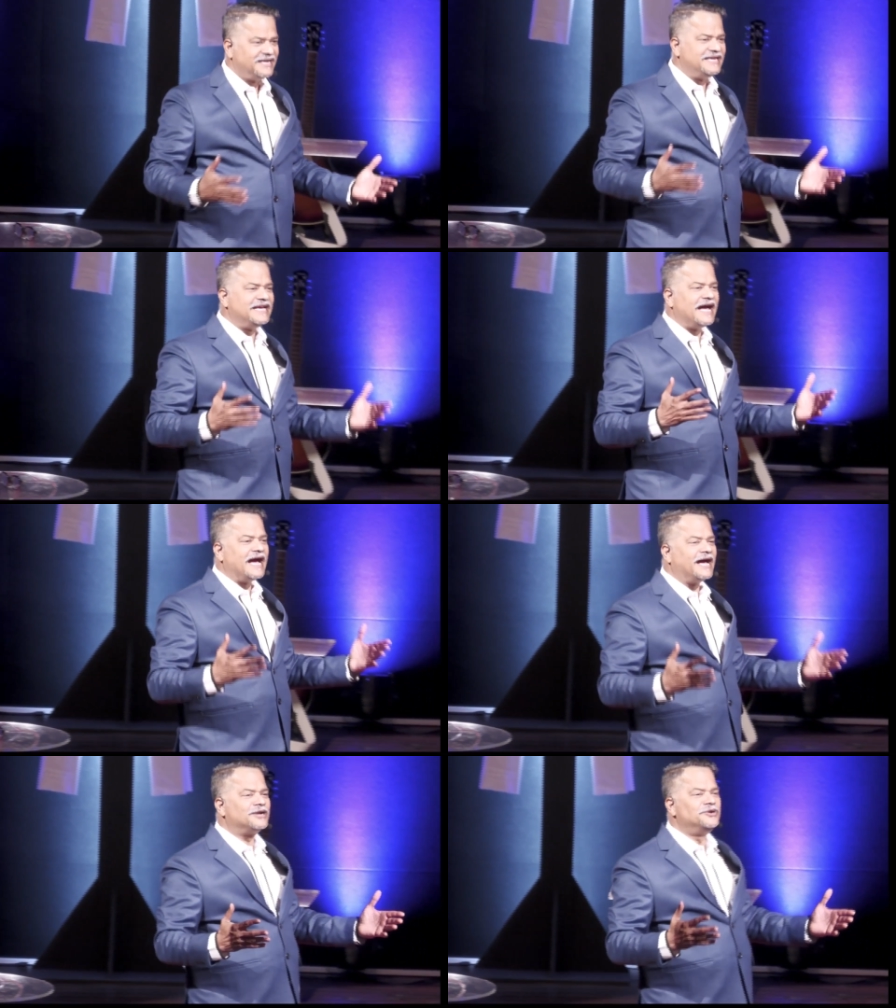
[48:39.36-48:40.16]
He
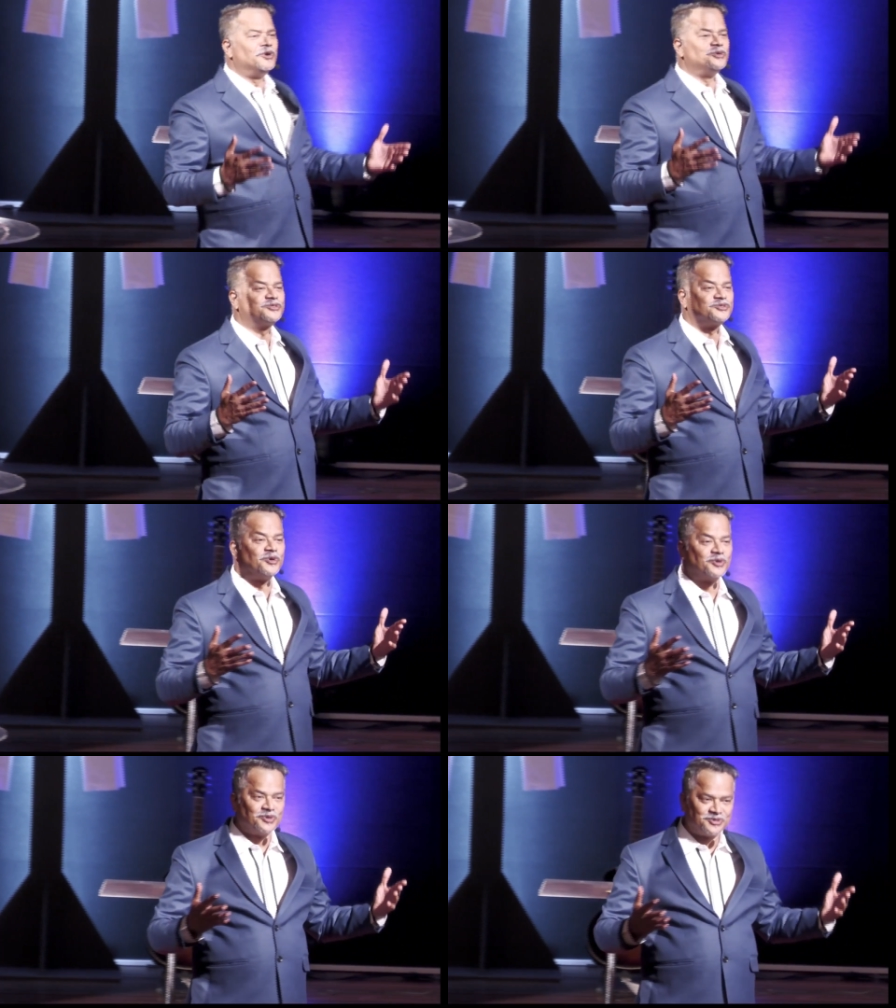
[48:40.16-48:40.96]
adds no
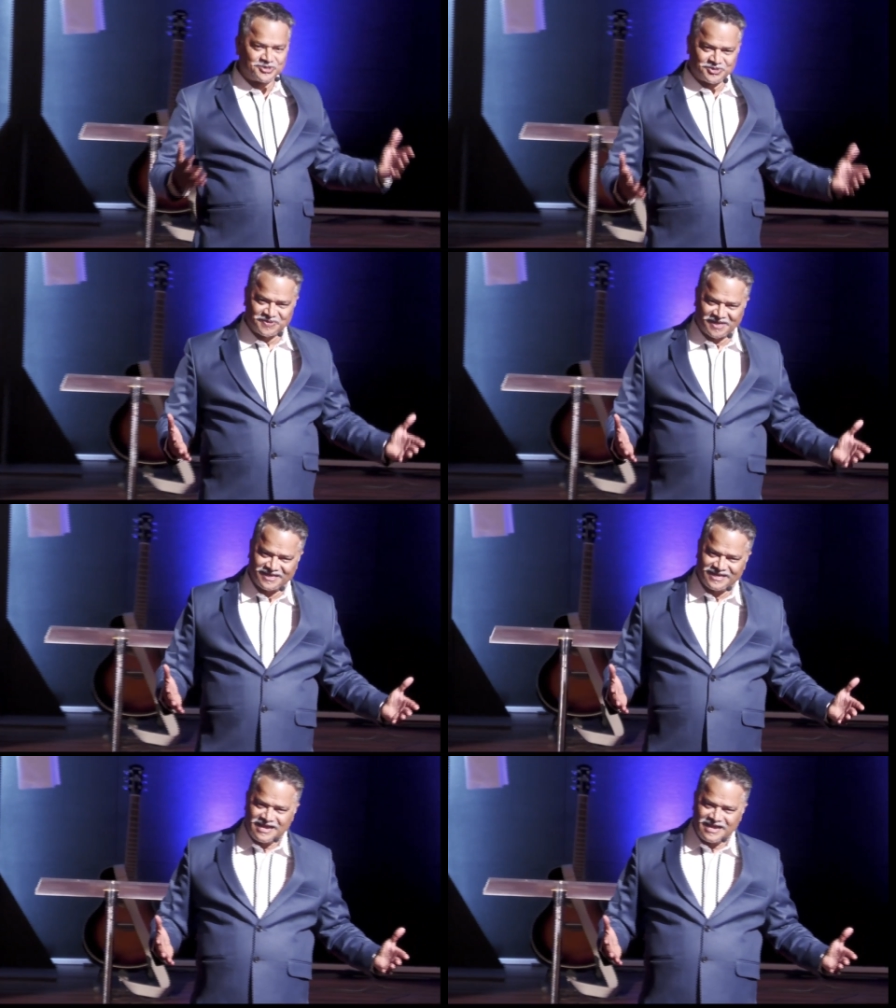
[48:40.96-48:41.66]
sorrows to it.